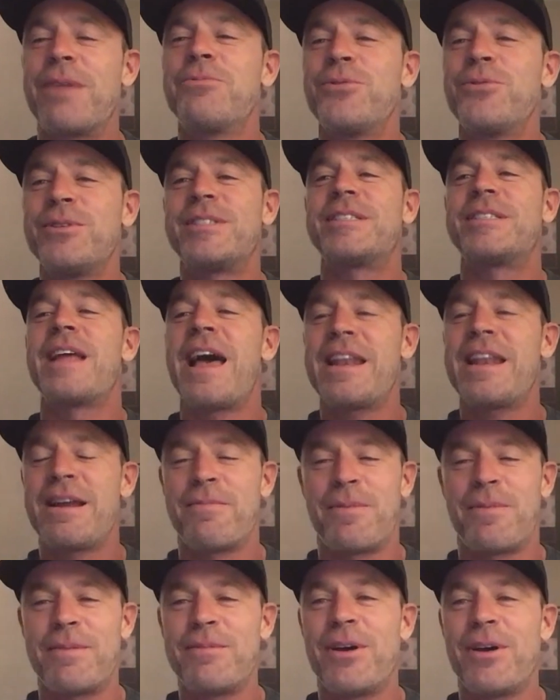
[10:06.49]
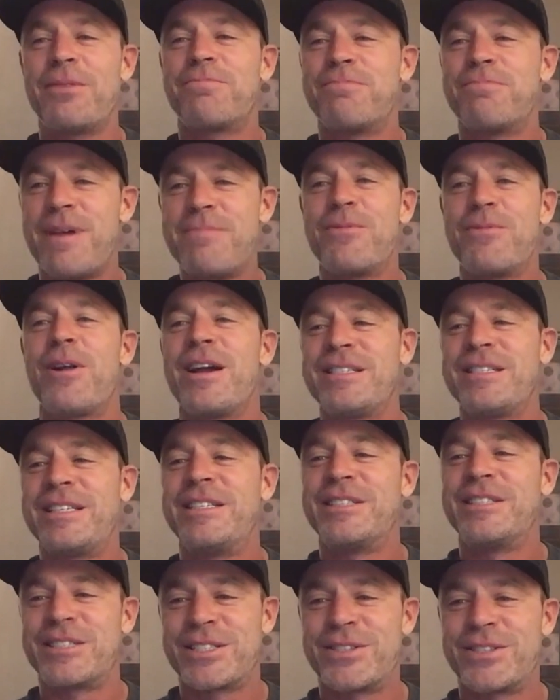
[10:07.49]
I'm doing stand-up. I'm not
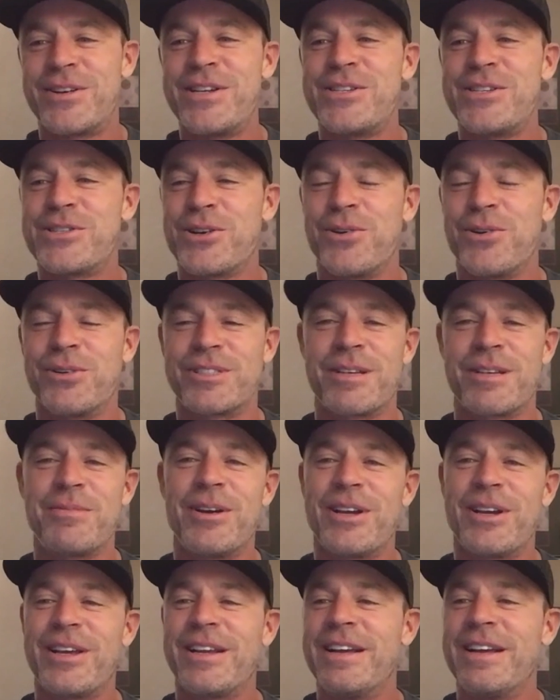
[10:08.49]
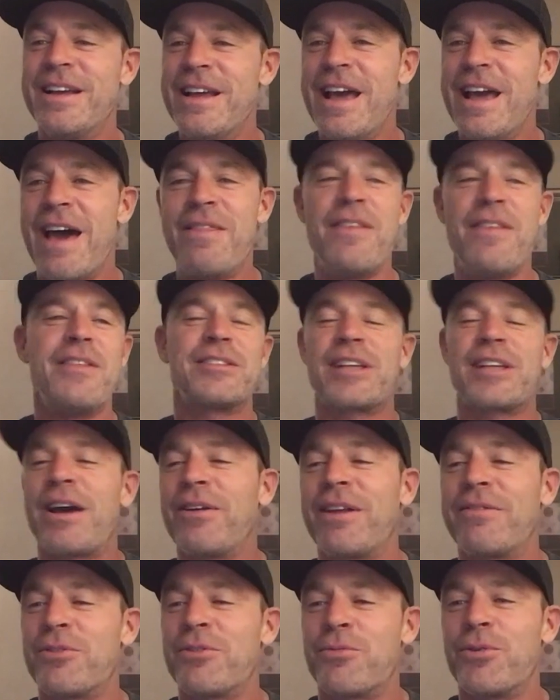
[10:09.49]
memorizing street jokes. And then this guy
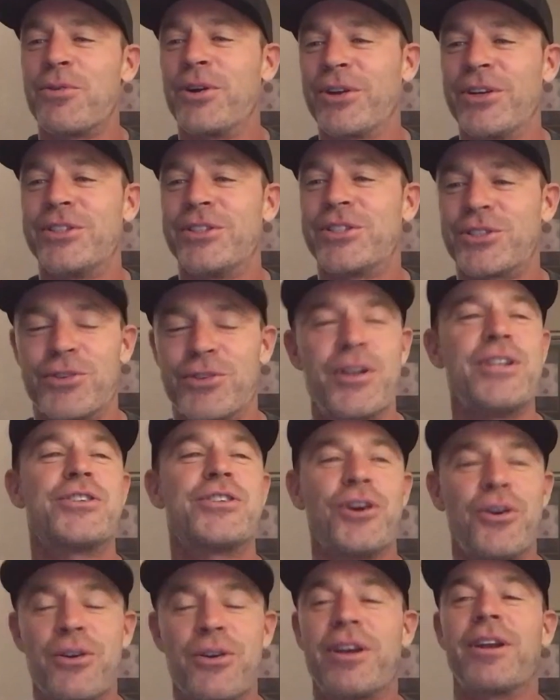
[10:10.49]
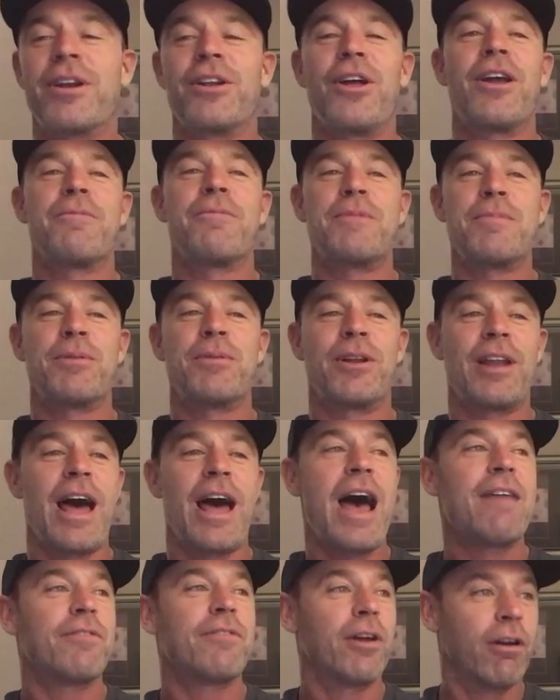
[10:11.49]
will have a real good street joke, and a lot of people
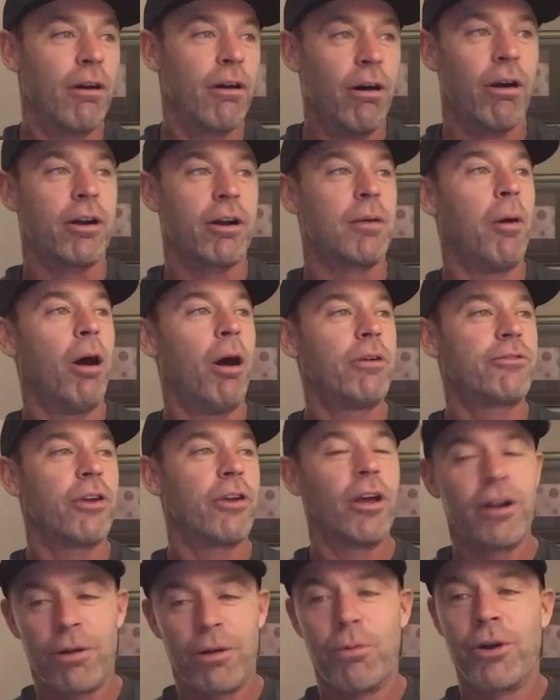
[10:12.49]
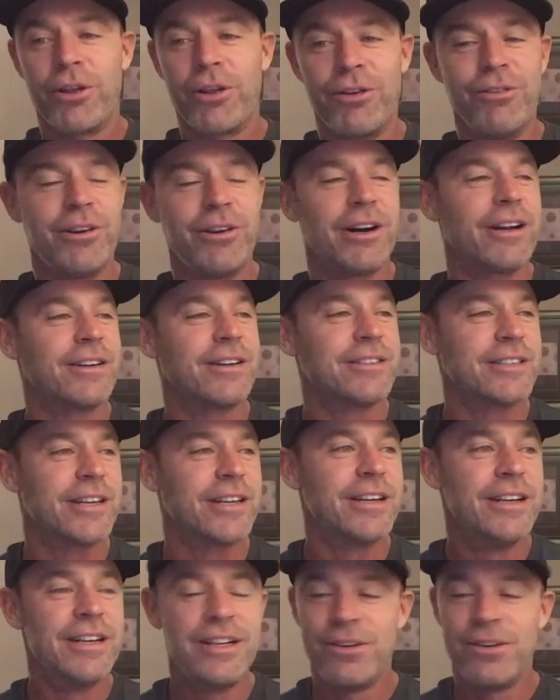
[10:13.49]
laugh, like, oh, come on, Taylor, what do you got? And I was
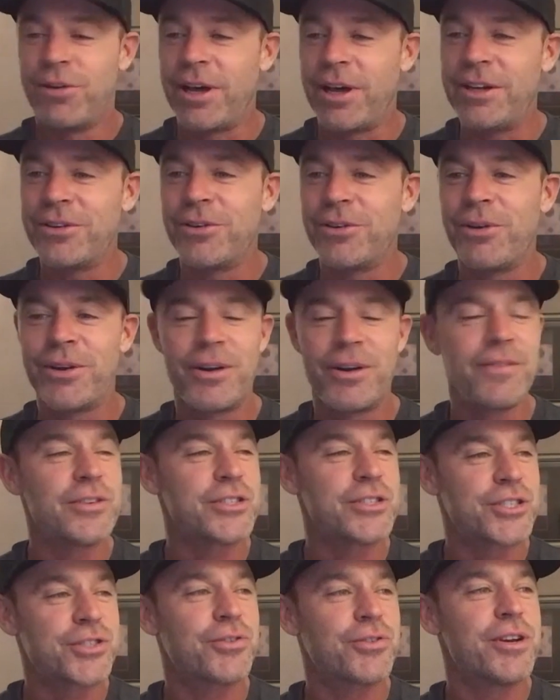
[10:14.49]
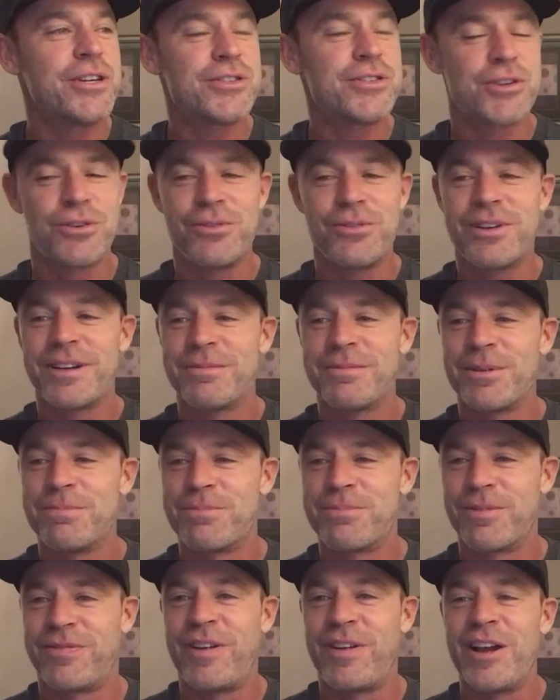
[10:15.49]
like, well, I don't know. I don't have a street joke. I'm a
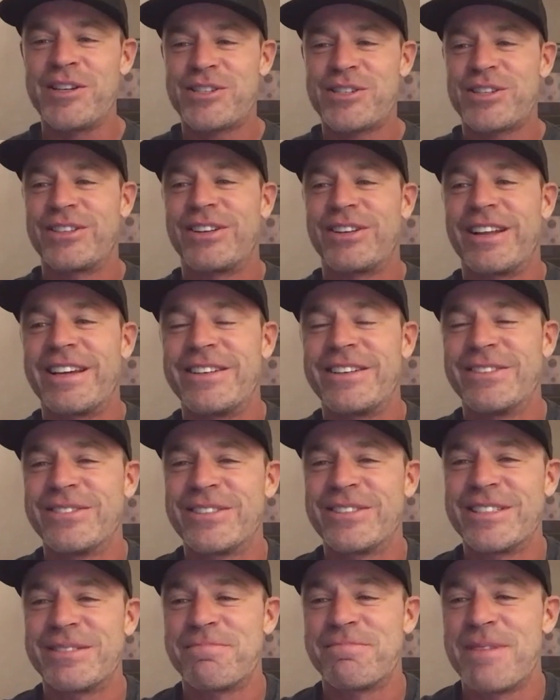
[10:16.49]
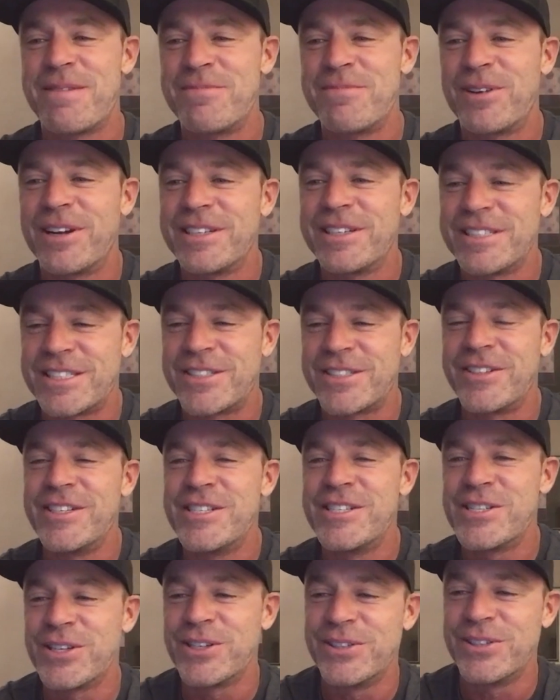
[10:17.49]
professional. I don't just memorize
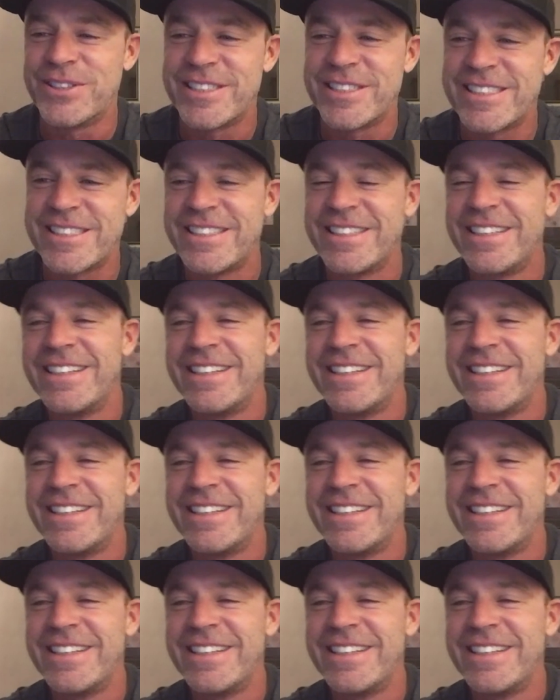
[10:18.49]
street jokes.